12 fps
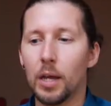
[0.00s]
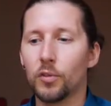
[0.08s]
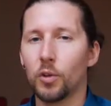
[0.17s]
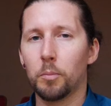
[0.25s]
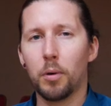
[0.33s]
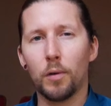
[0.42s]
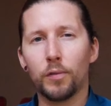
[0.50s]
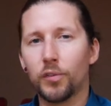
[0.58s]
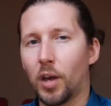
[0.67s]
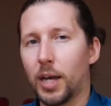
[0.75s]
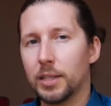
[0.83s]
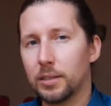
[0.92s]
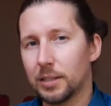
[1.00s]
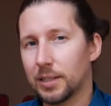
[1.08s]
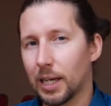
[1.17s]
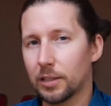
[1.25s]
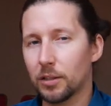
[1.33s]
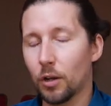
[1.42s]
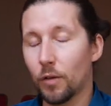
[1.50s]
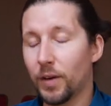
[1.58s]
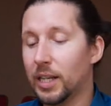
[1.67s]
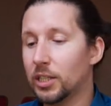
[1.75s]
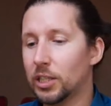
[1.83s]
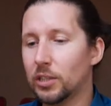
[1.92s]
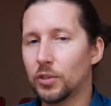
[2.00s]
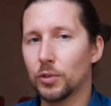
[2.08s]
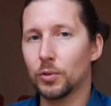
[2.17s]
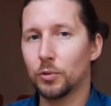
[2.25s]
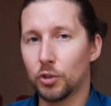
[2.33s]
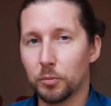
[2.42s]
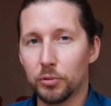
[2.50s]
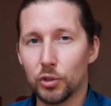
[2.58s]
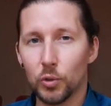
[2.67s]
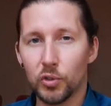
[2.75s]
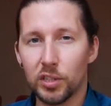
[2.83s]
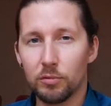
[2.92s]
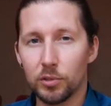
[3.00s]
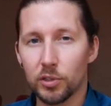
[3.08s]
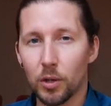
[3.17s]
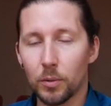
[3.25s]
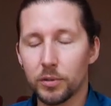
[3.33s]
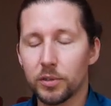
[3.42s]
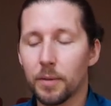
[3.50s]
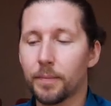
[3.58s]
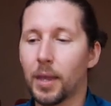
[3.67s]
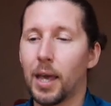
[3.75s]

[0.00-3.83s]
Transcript: So both sides, it takes a lot of energy to produce these results.